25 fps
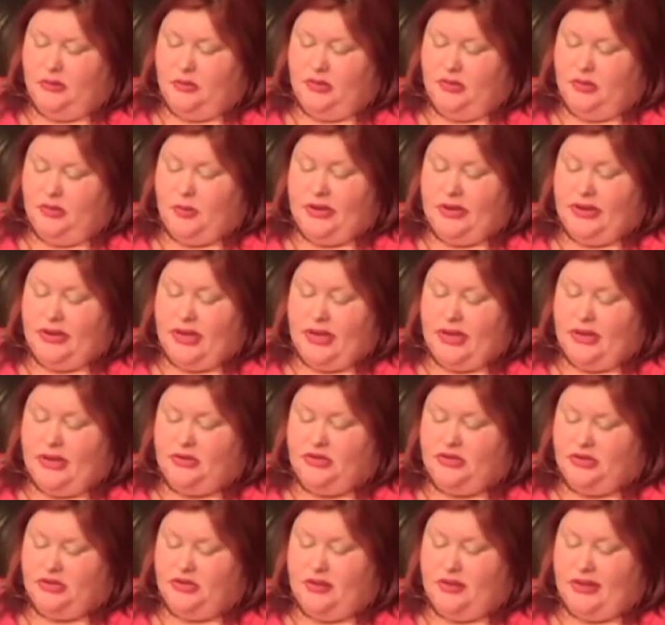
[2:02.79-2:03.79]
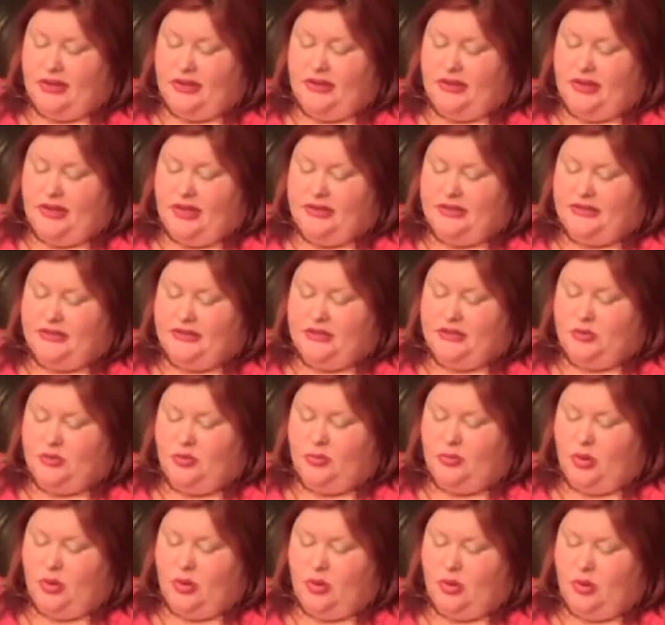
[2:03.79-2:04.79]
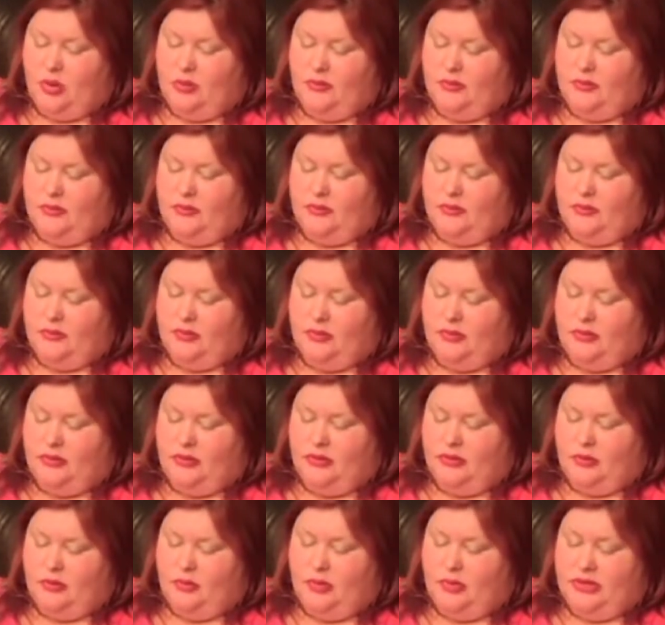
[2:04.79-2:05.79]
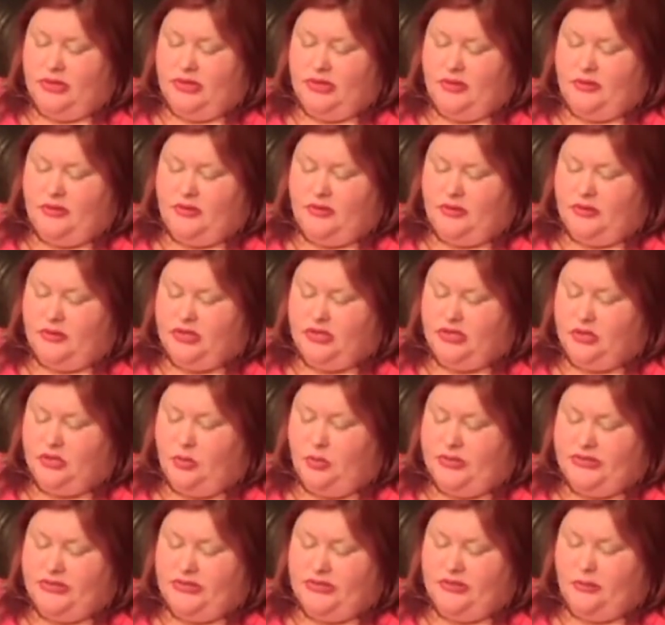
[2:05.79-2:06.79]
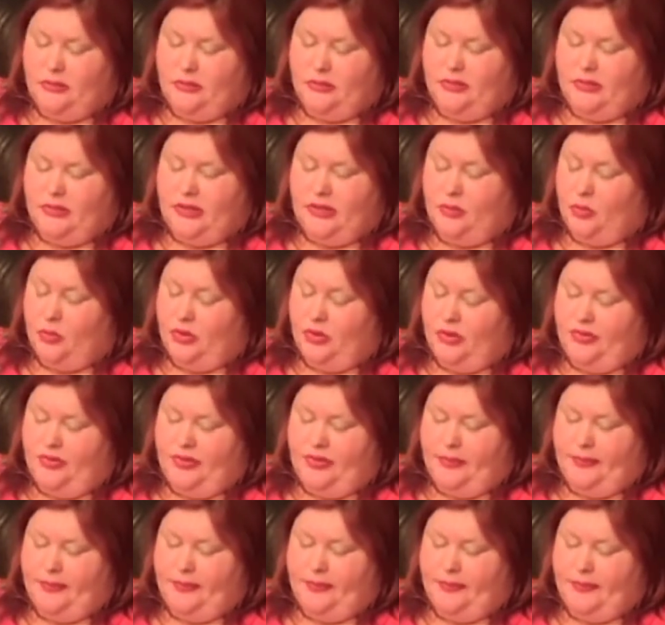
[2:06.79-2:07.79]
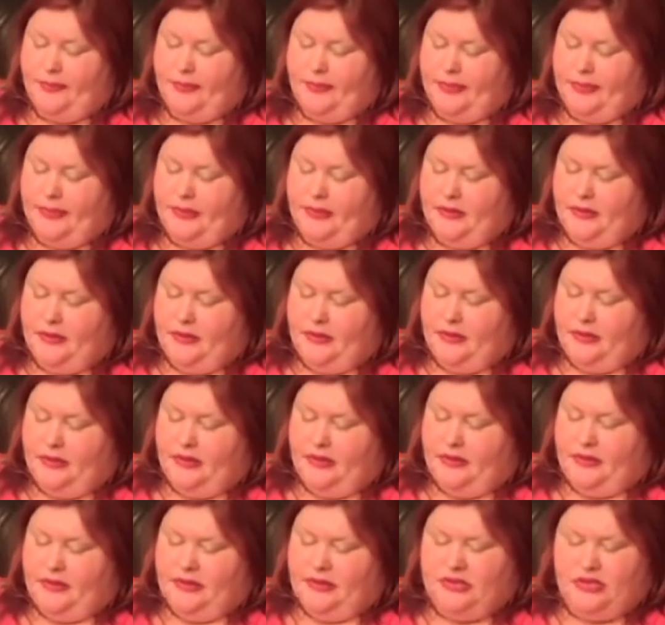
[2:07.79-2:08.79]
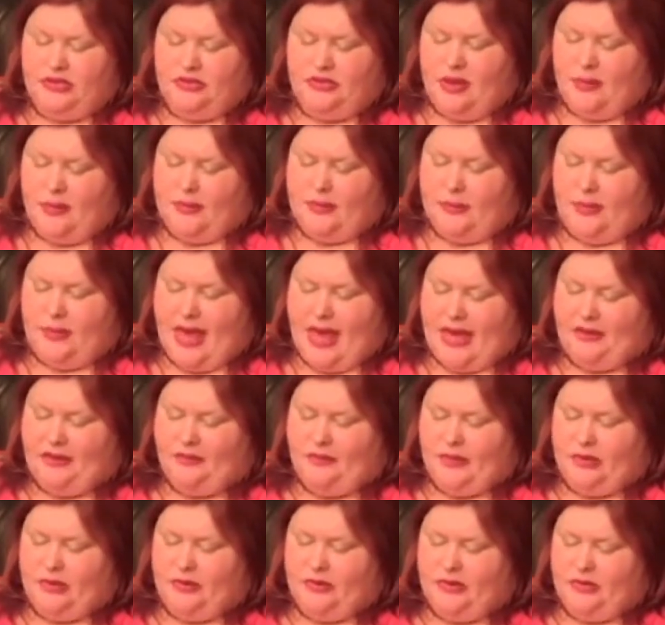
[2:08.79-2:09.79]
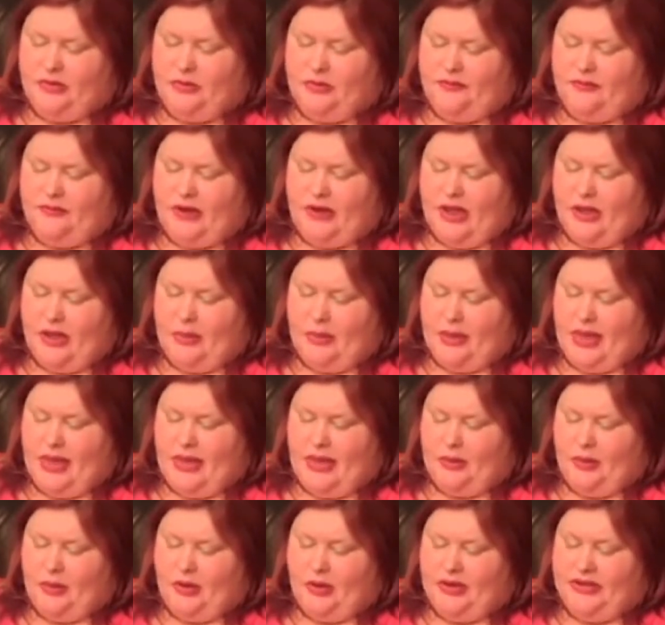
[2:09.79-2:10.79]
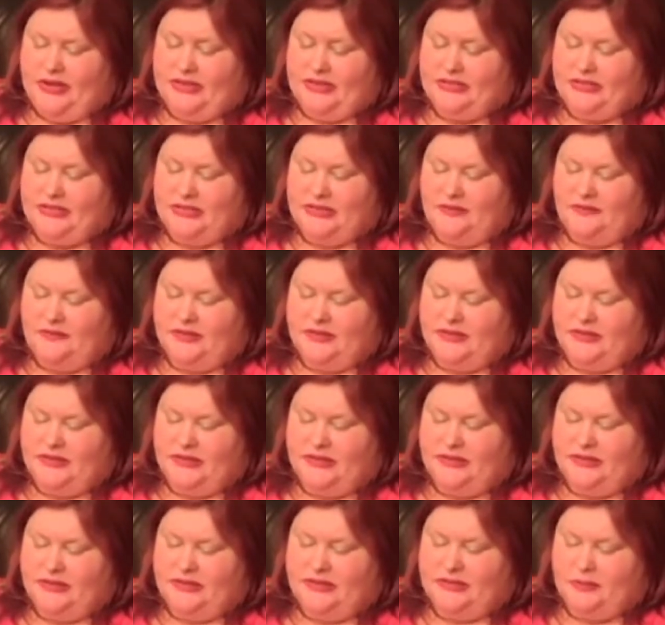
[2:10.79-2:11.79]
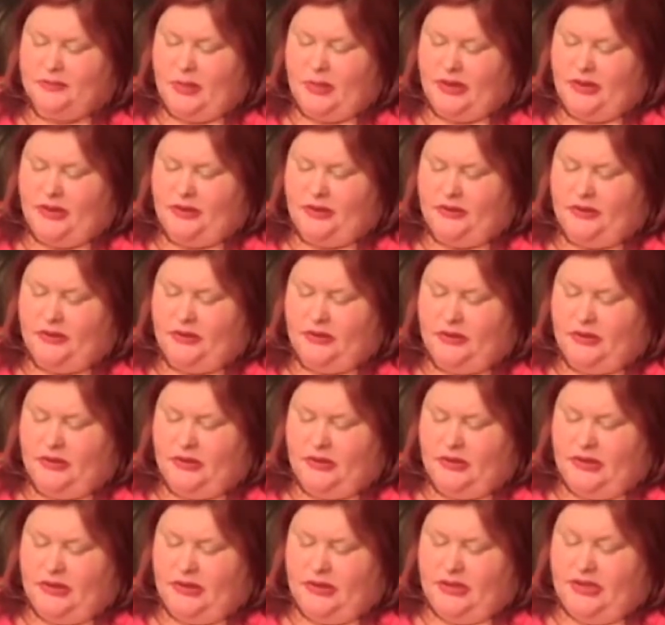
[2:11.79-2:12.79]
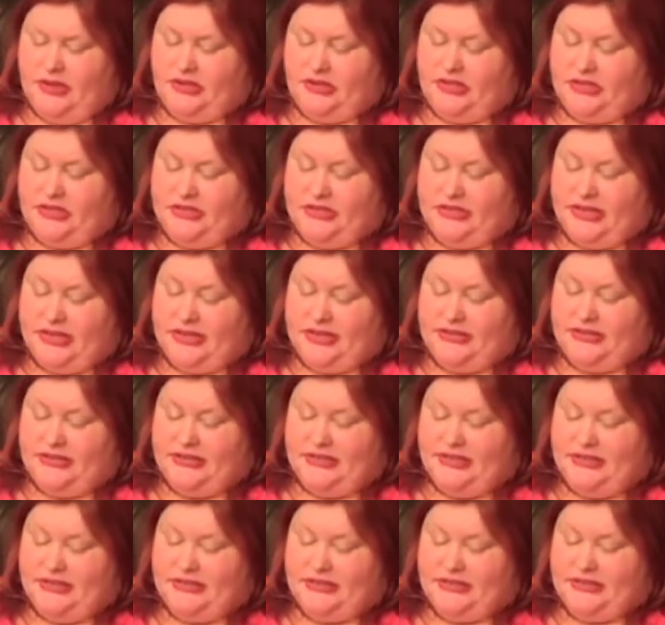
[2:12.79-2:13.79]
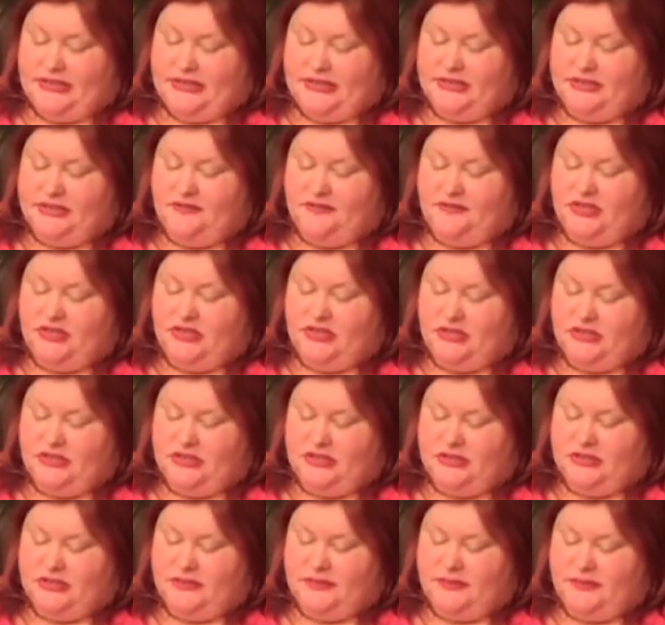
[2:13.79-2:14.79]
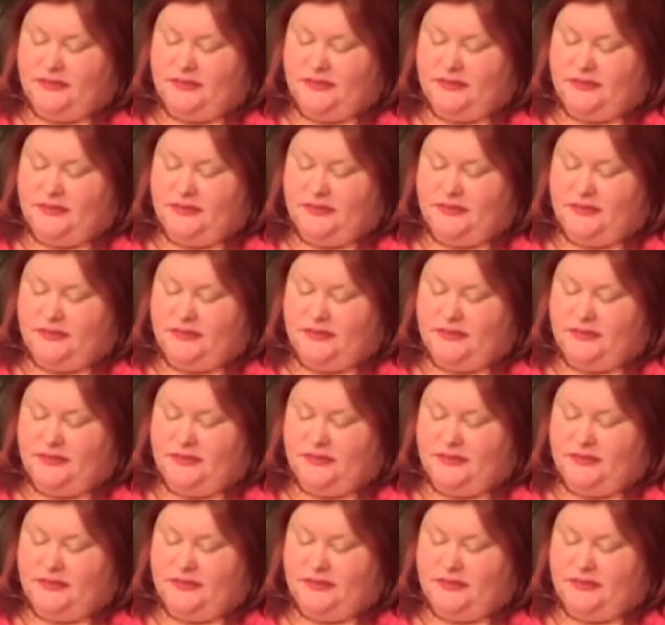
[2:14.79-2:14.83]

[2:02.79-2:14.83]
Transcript: With one hand she cracked the eggs into a bowl. With the other she whisked them and whirled them. Then she dropped a pat of butter into a frying pan, where it hissed and fizzled and spun as she sliced thin slices of cheese.